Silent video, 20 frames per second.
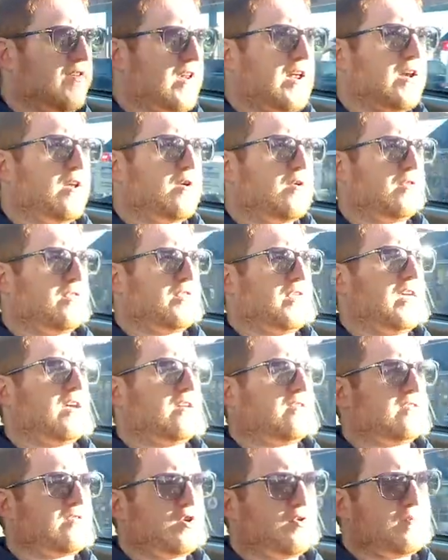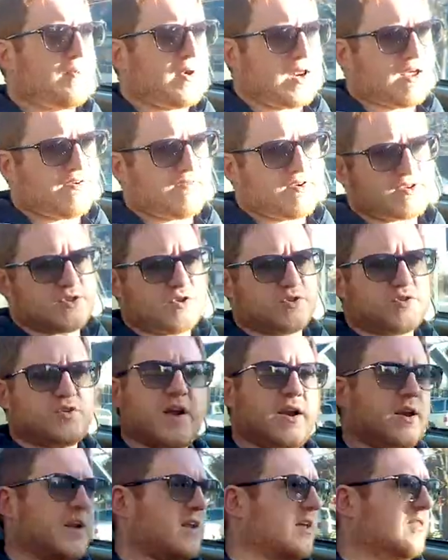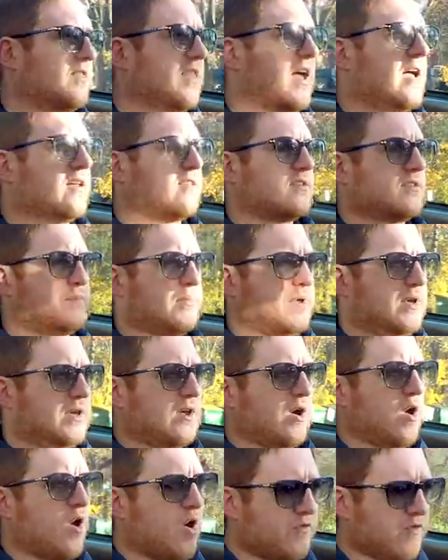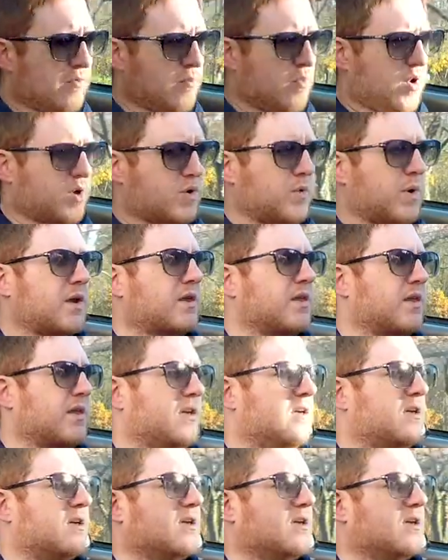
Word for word: and I don't think too many of us are trying to get that to be over more quickly.